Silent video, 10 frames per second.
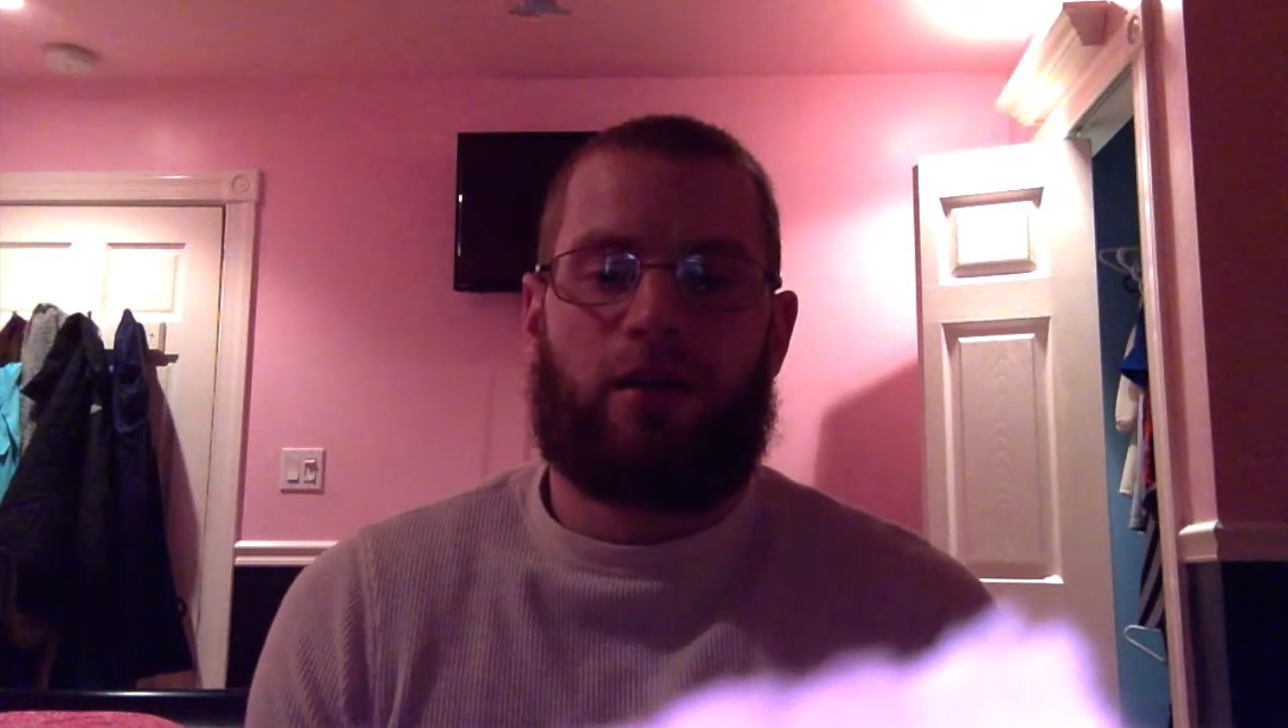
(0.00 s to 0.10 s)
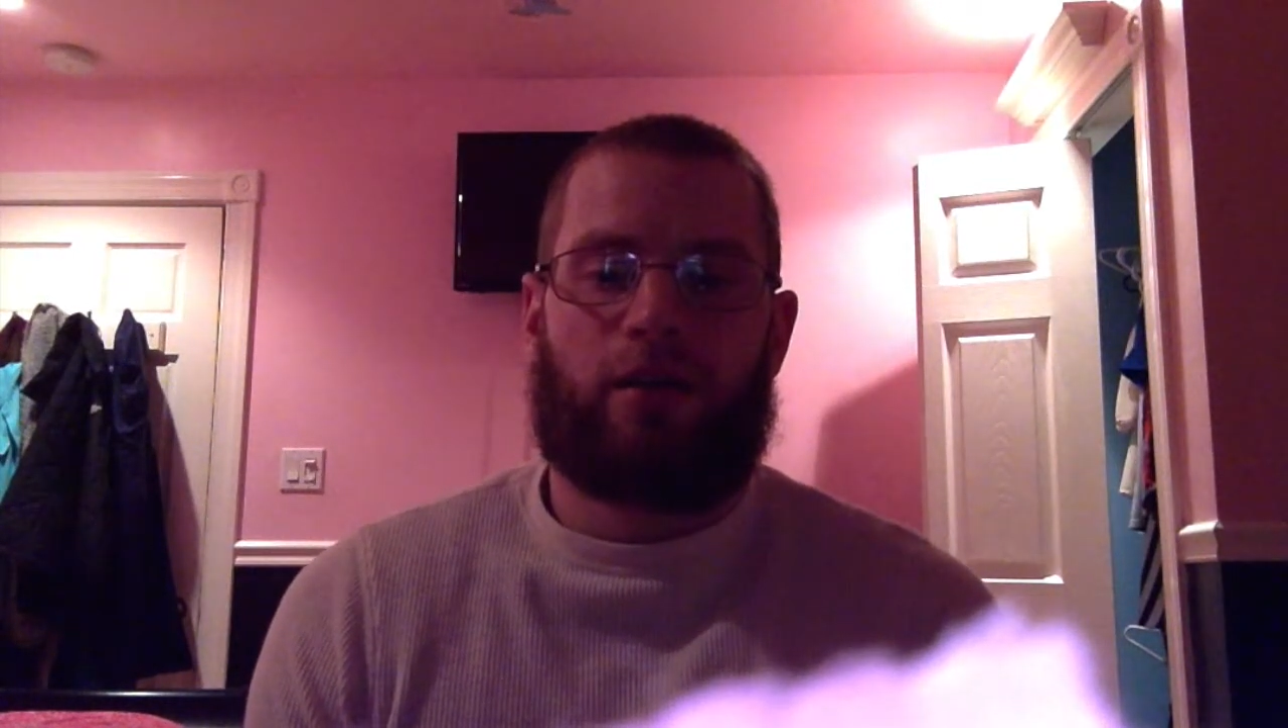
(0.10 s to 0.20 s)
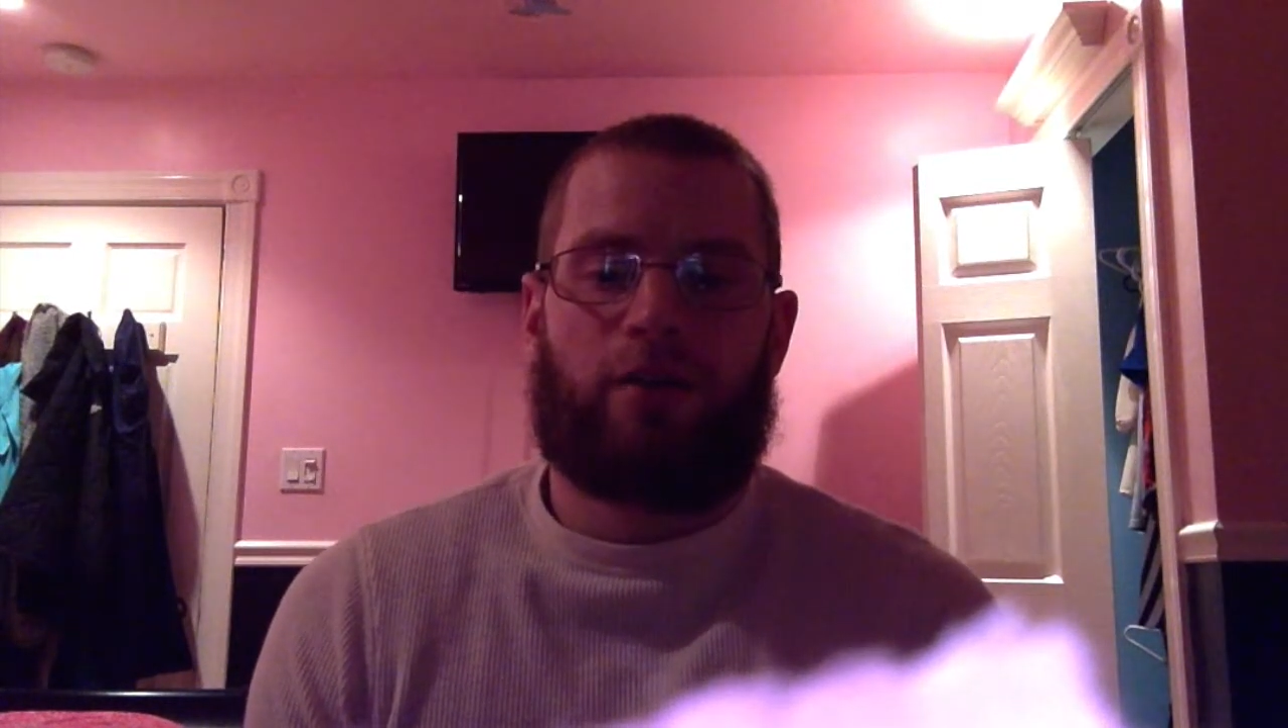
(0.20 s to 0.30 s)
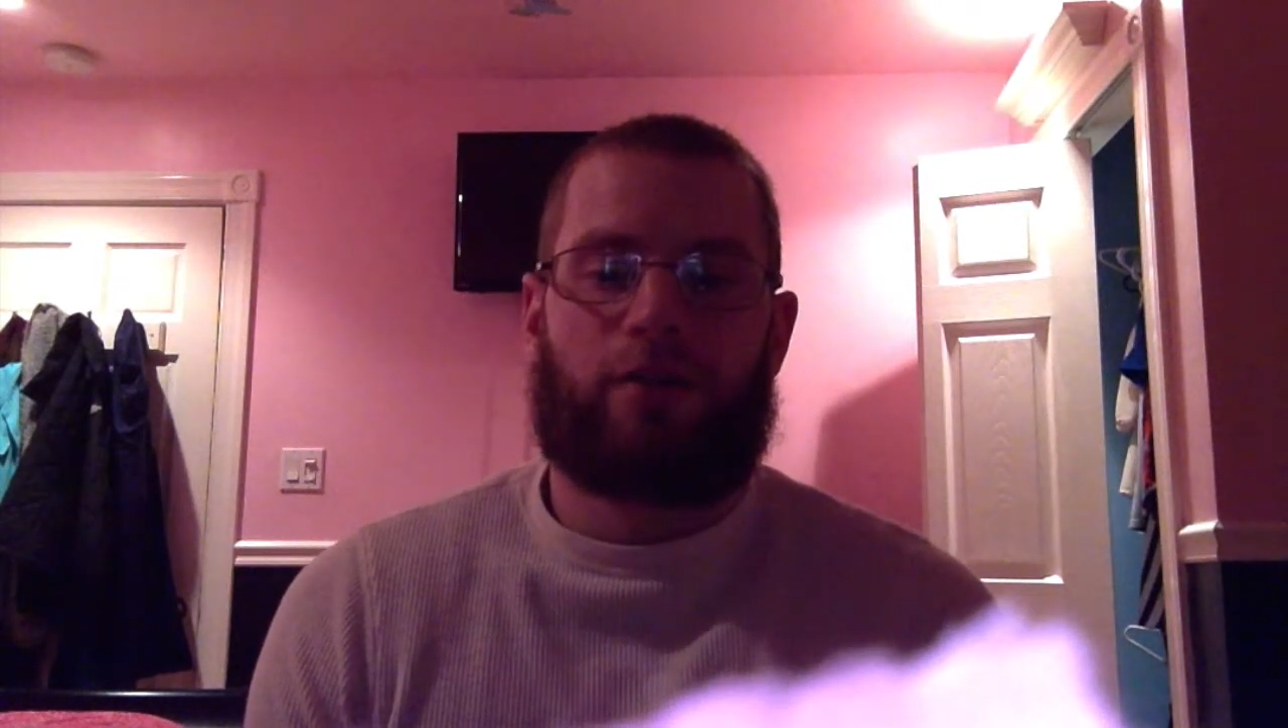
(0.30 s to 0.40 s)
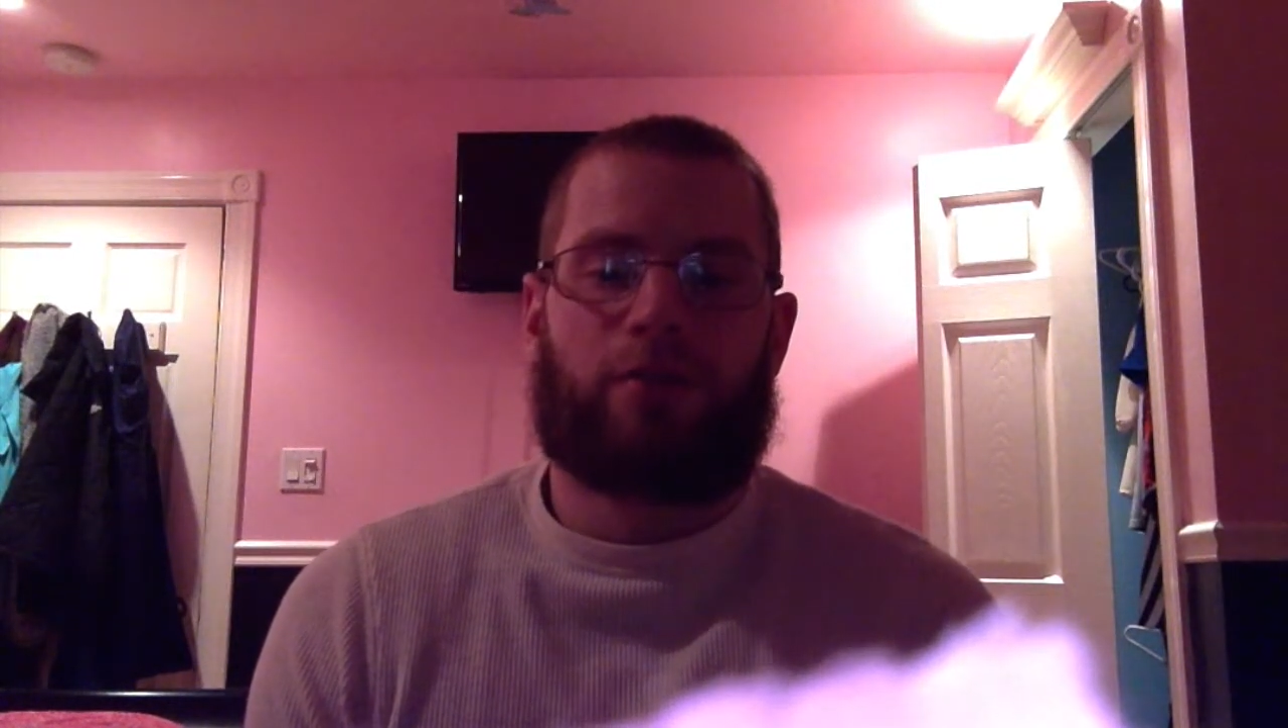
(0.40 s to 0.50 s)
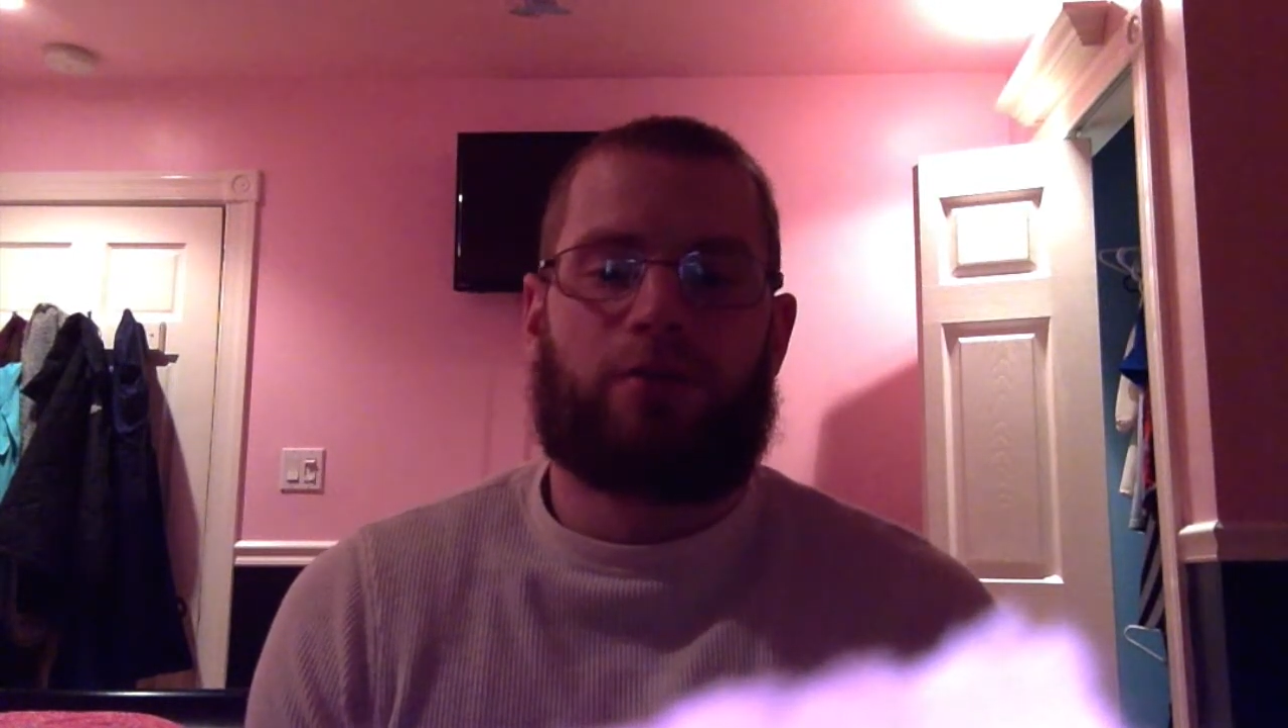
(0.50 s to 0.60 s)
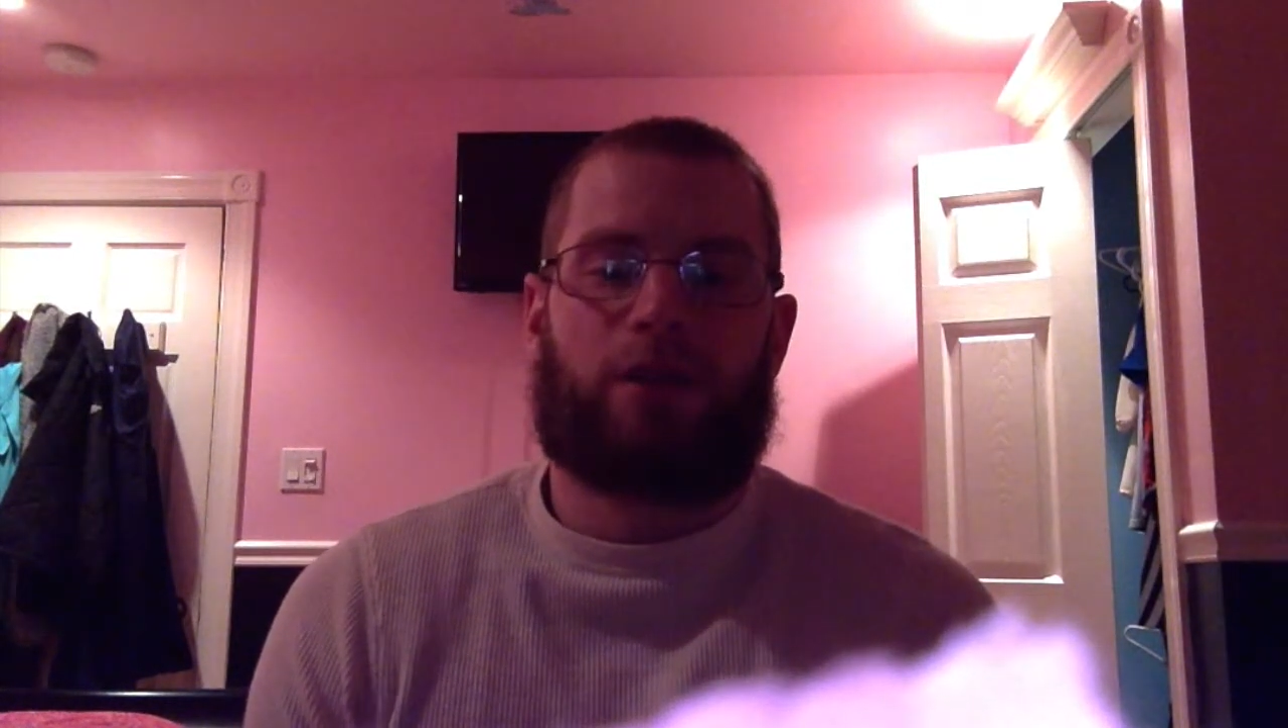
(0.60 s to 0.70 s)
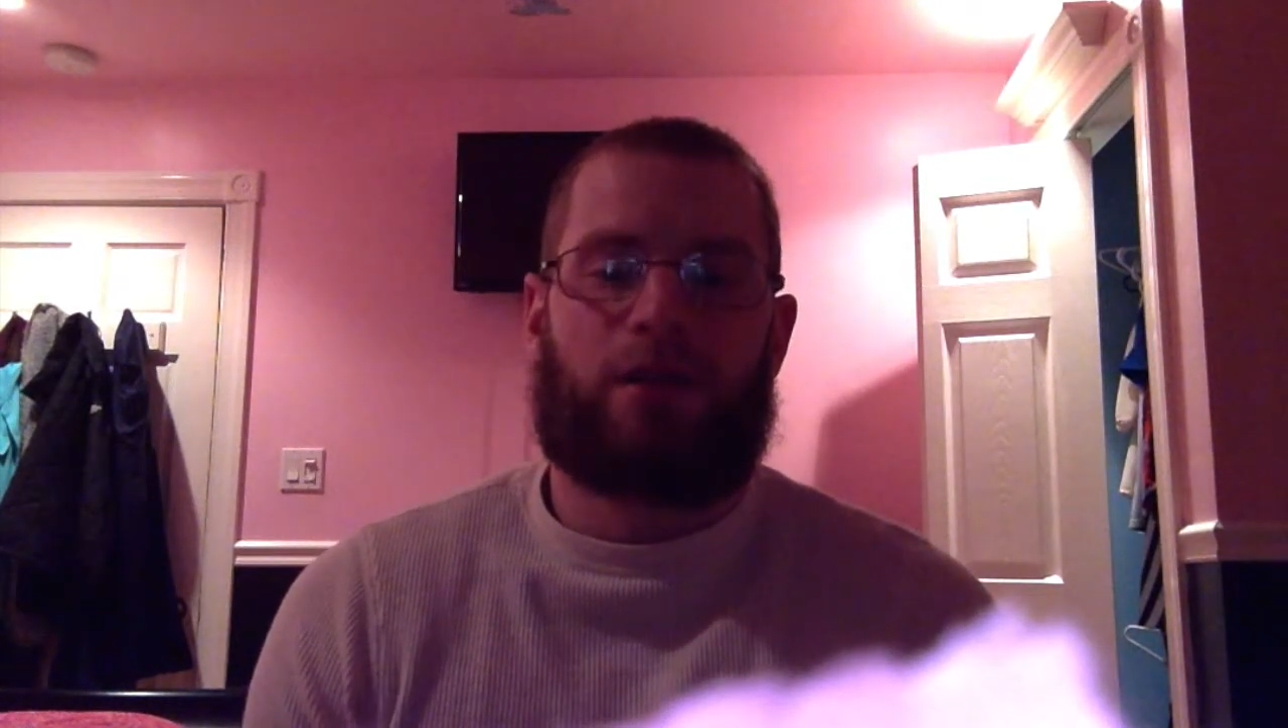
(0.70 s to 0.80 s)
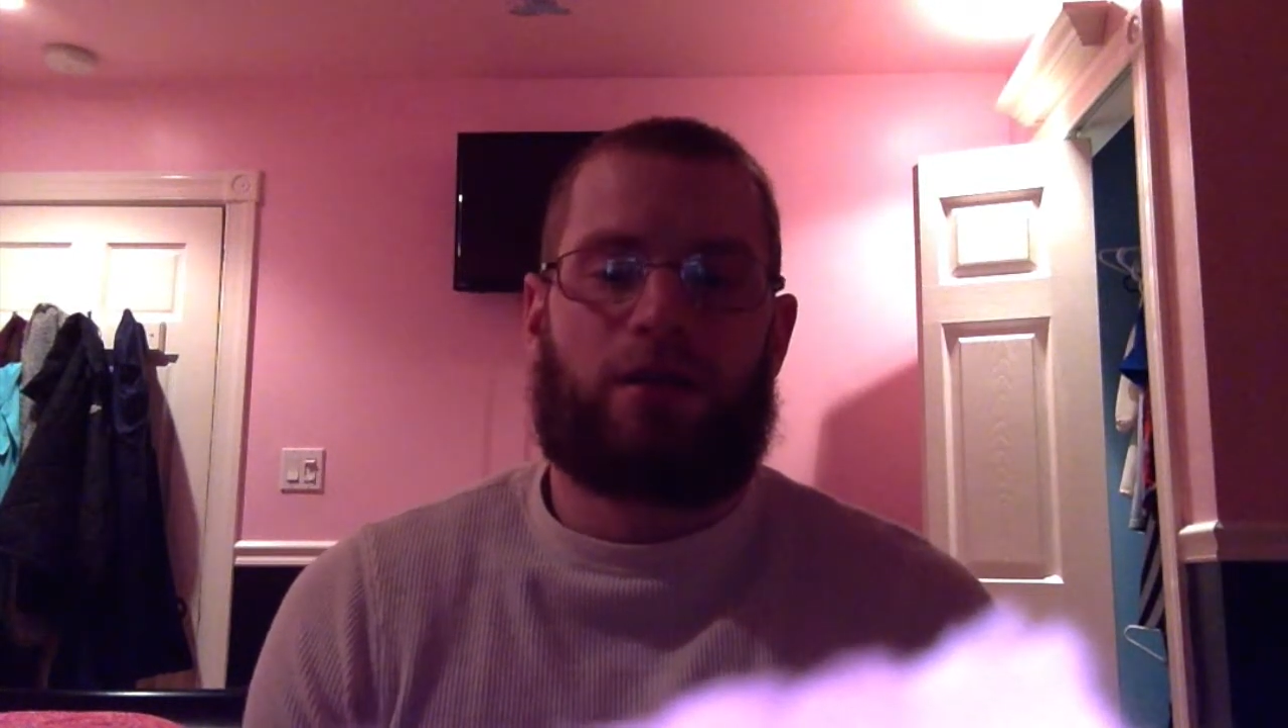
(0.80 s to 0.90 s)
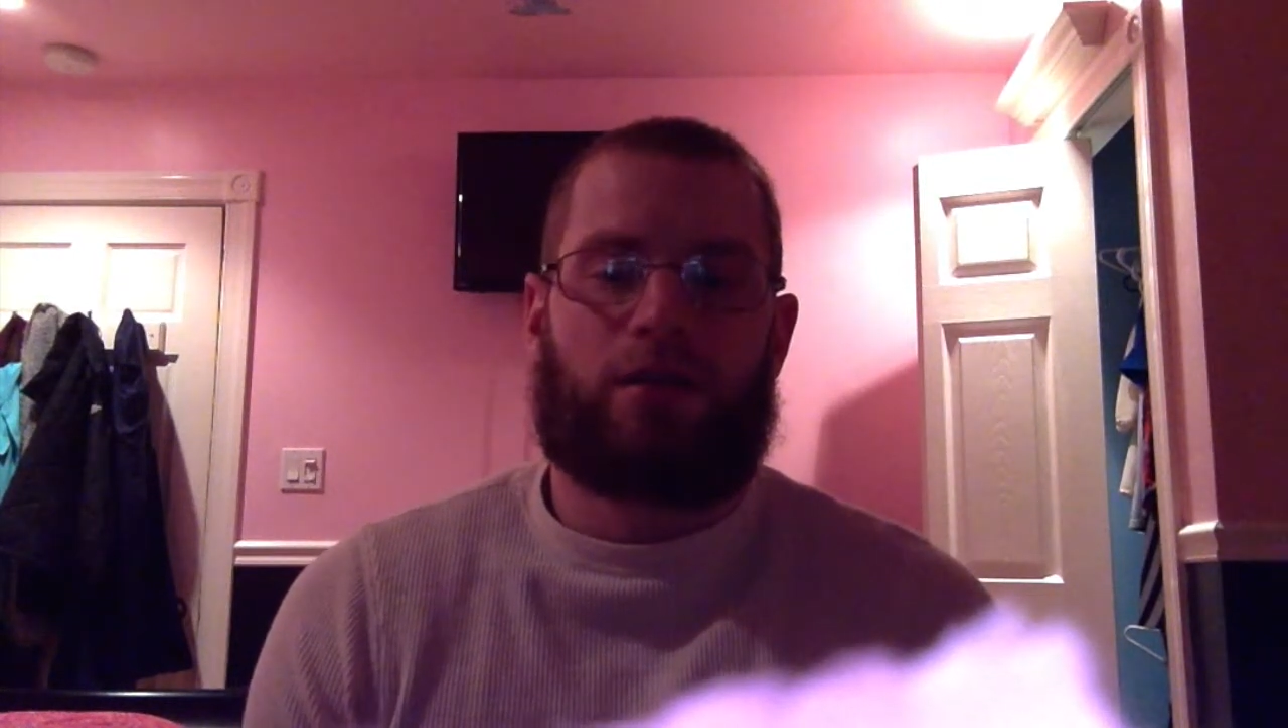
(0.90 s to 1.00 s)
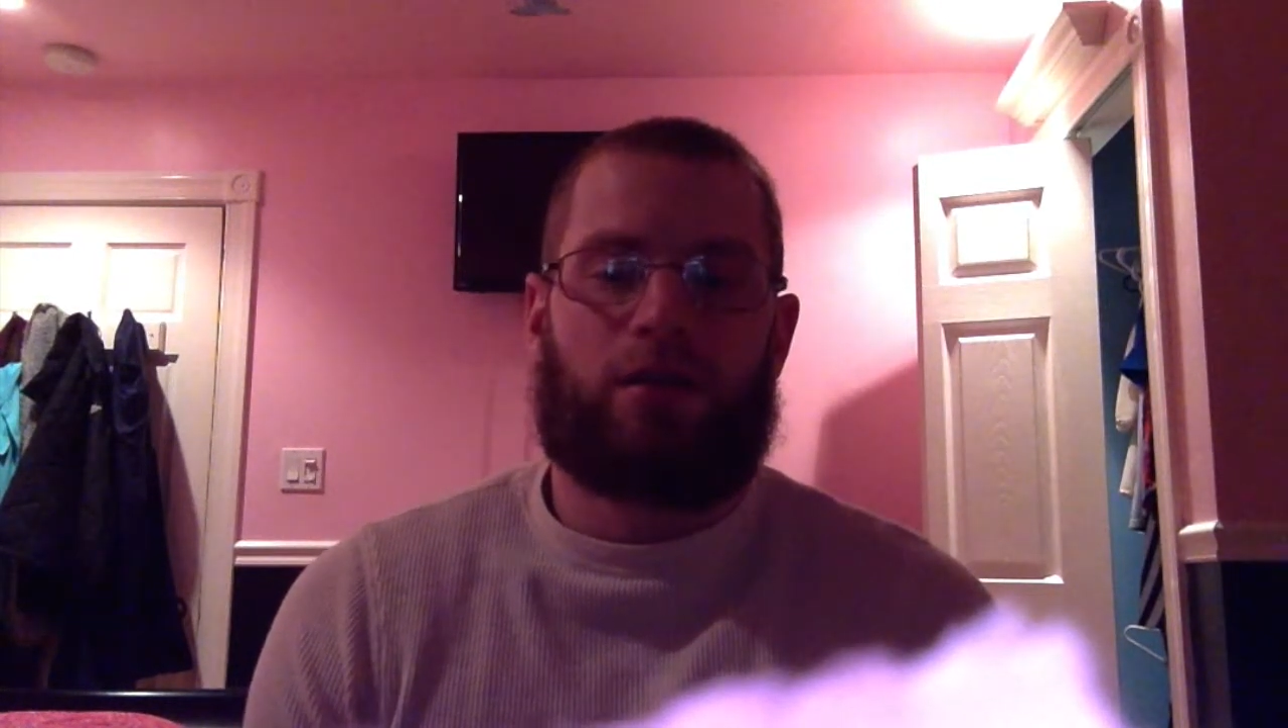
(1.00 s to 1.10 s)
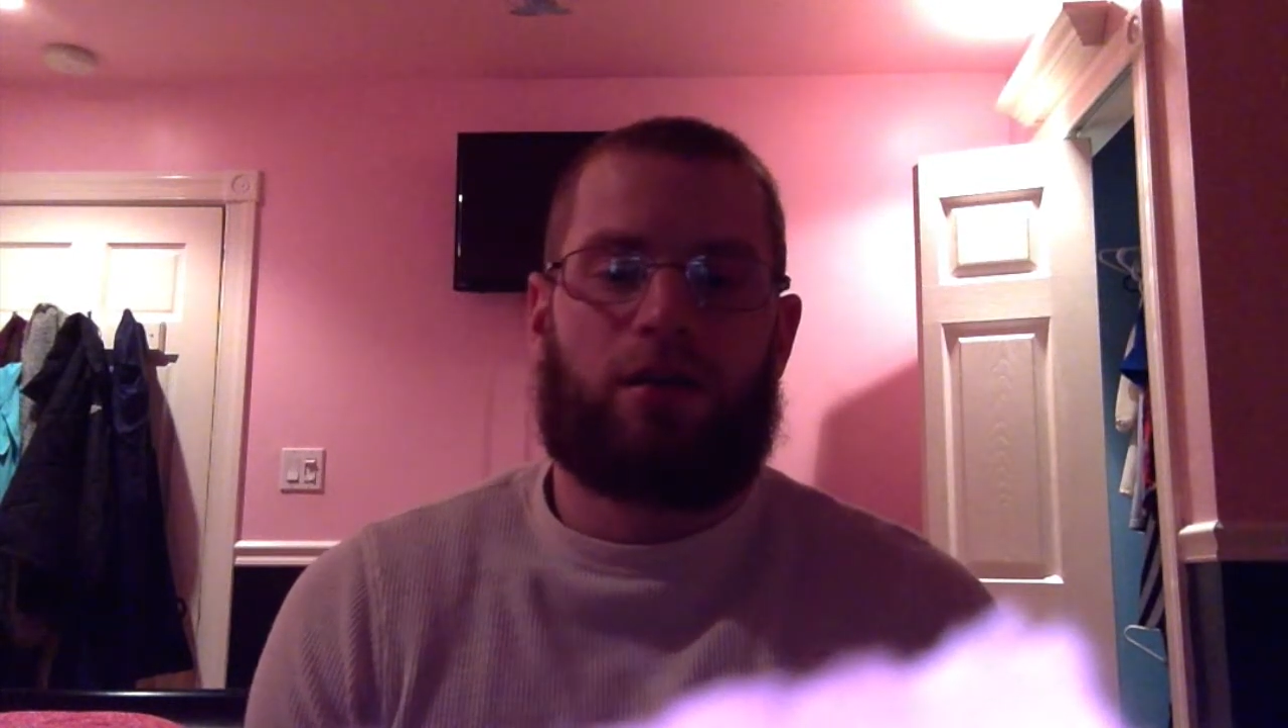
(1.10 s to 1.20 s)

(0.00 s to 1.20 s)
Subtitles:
visualization